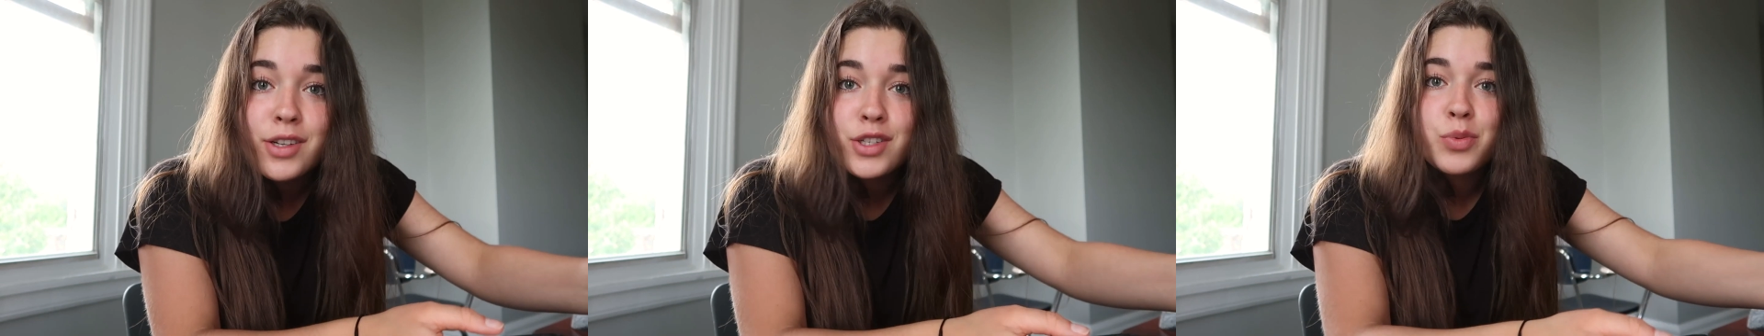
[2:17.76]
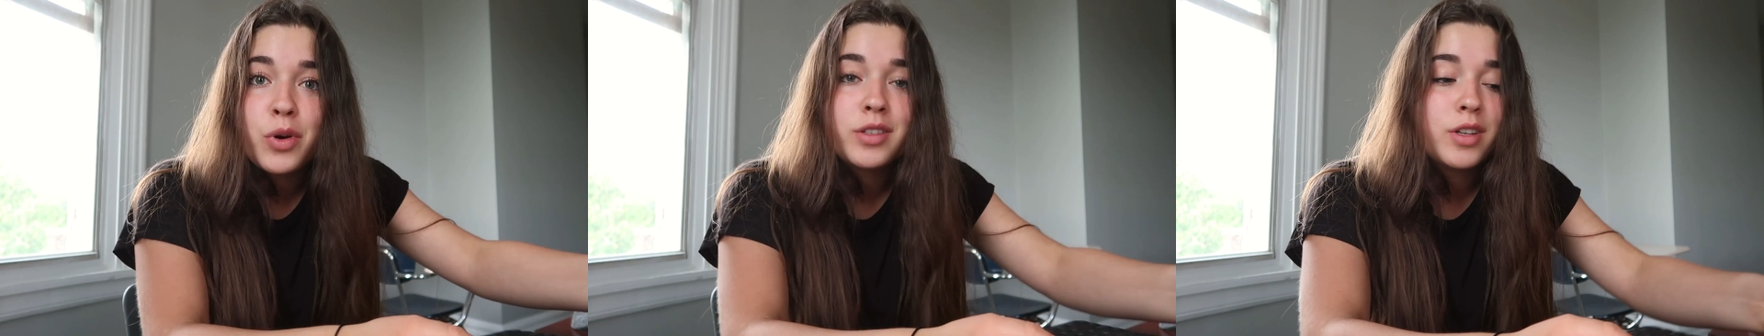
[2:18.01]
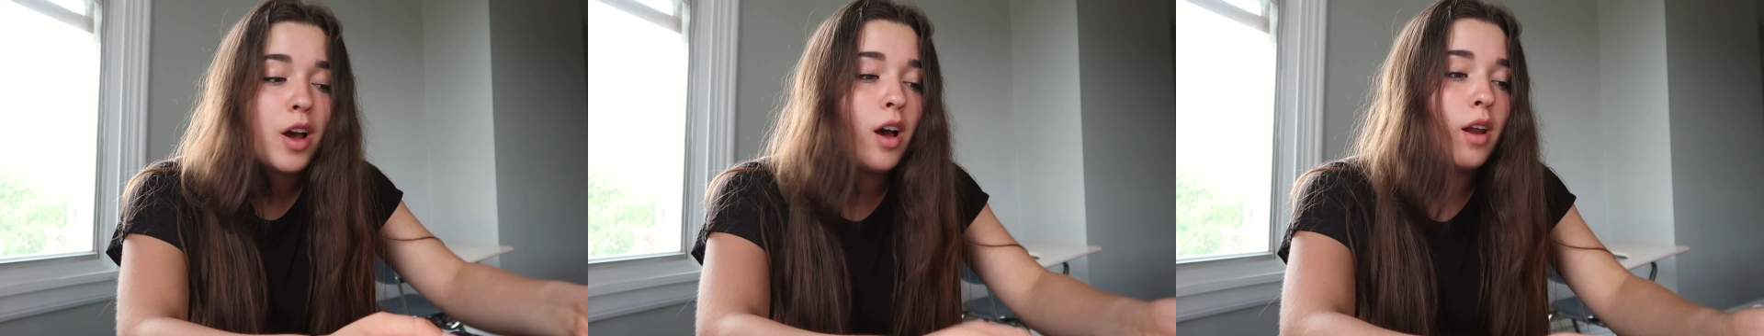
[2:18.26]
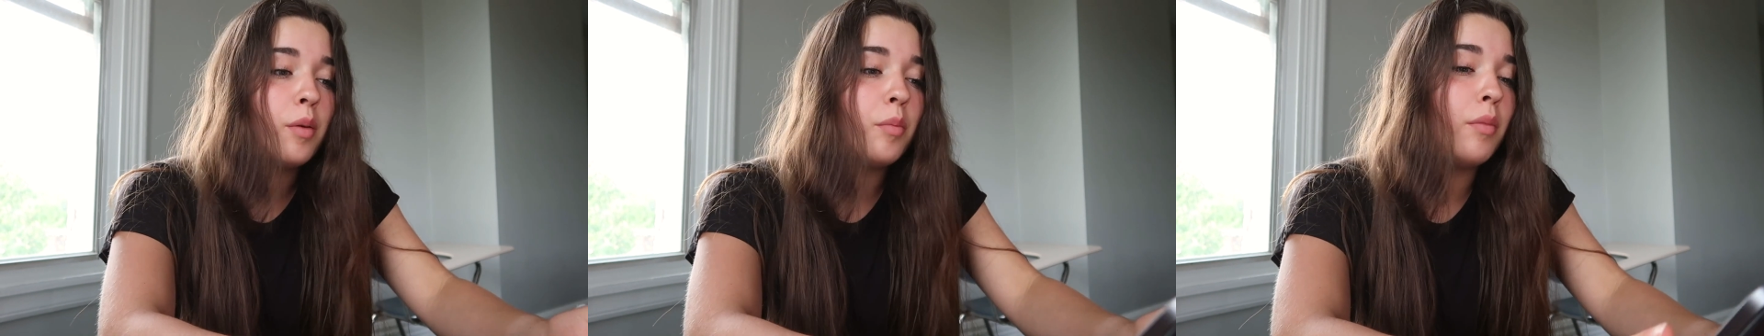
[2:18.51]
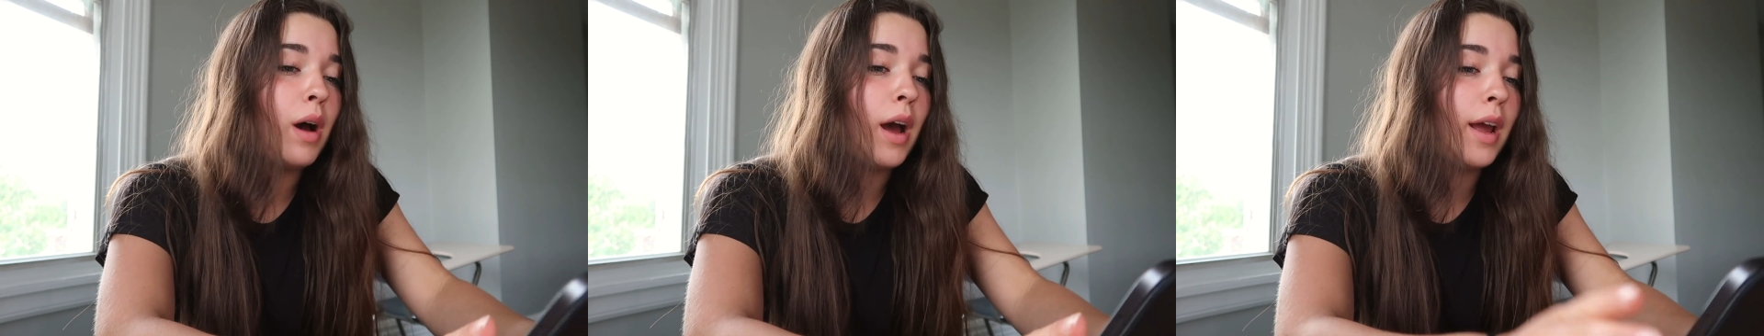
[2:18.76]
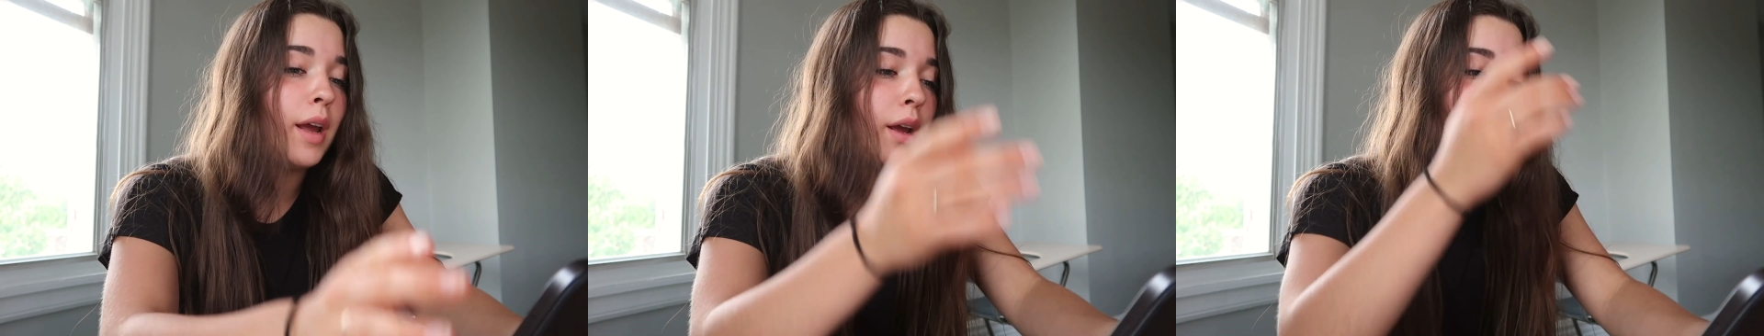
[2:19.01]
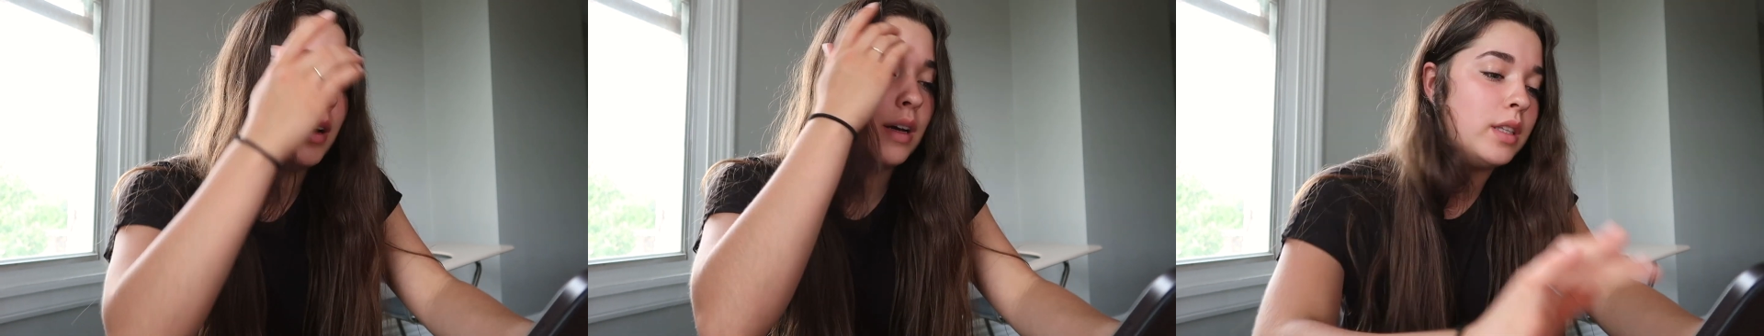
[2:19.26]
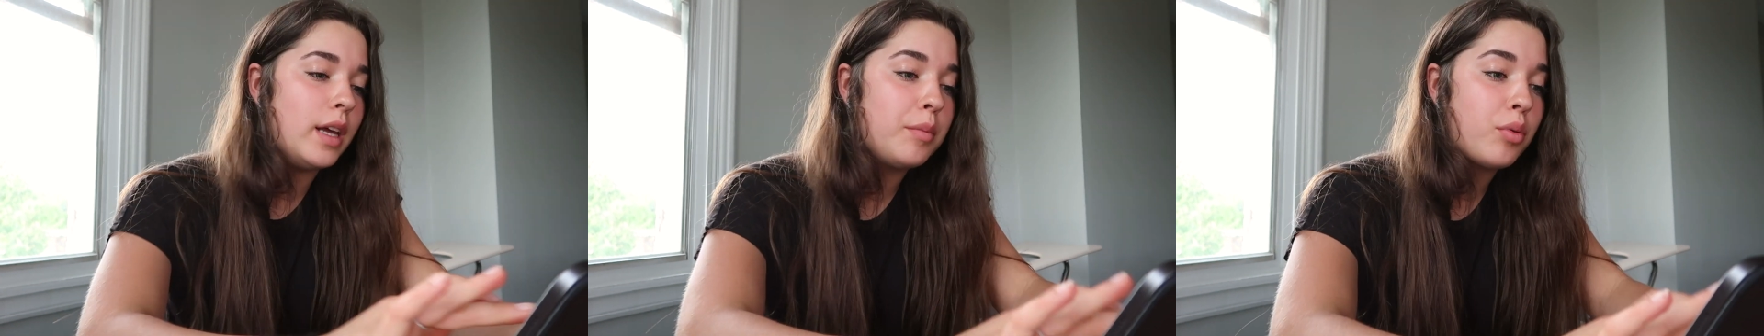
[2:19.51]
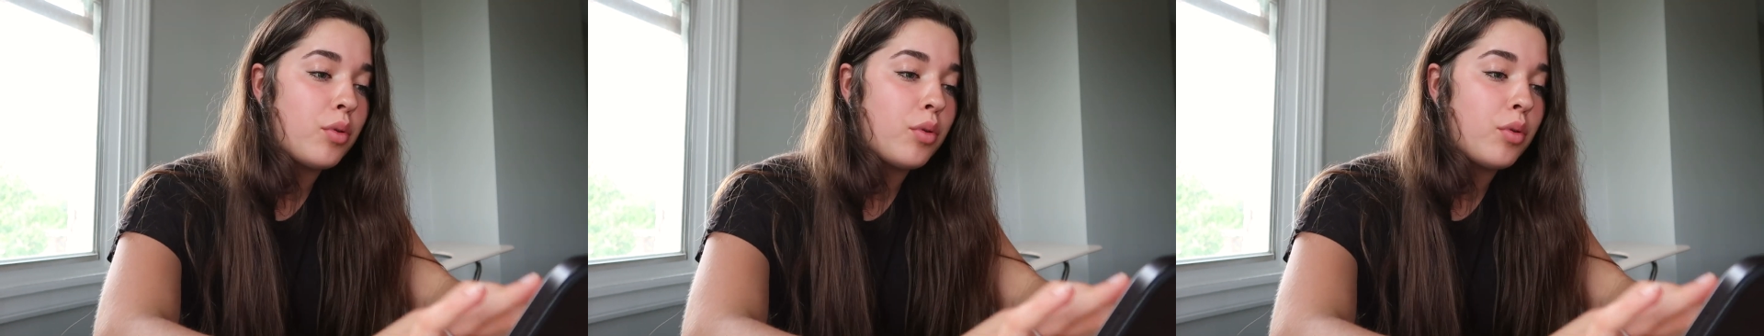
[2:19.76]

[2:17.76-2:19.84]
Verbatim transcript: I just worked on my lit